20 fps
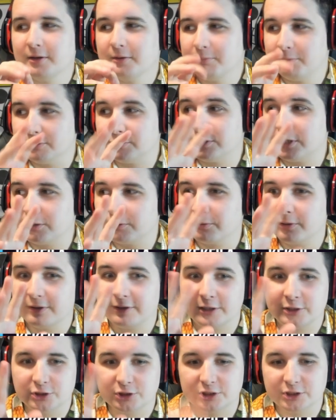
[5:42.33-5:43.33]
But generally,
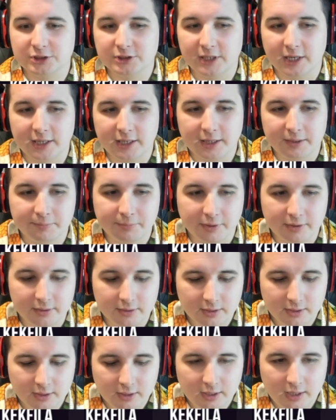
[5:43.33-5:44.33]
they should just take it. But
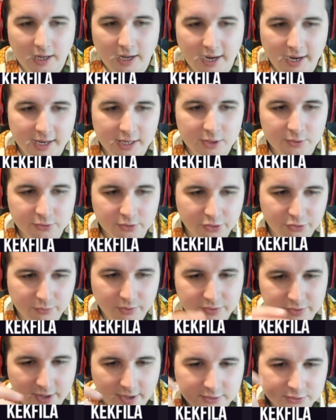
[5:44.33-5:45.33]
I use a
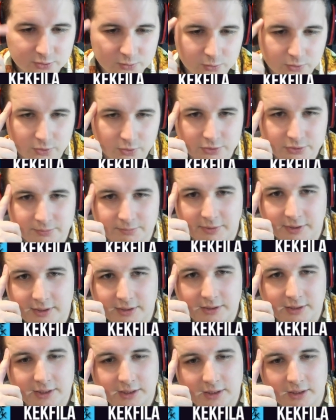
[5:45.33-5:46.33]
3,000 worlds
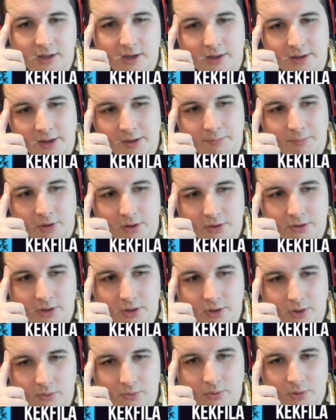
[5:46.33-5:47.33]
immediately on that
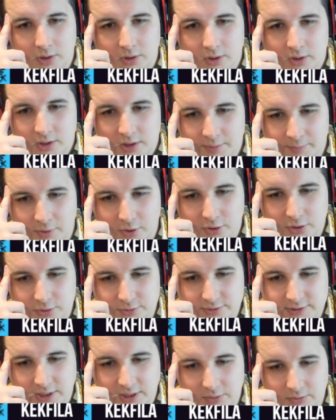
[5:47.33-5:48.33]
Marco.
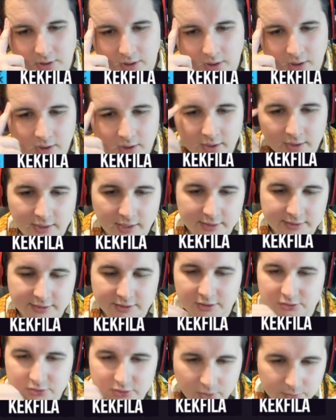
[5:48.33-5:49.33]
Marco's now gone. I need
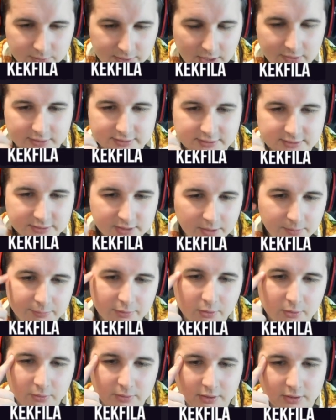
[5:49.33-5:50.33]
to slow down his
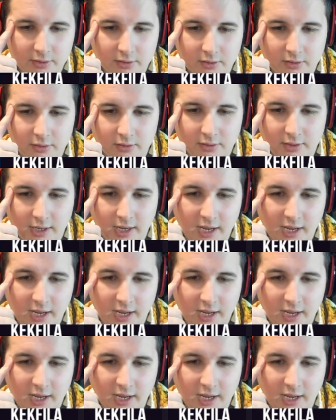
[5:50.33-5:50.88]
tempo here.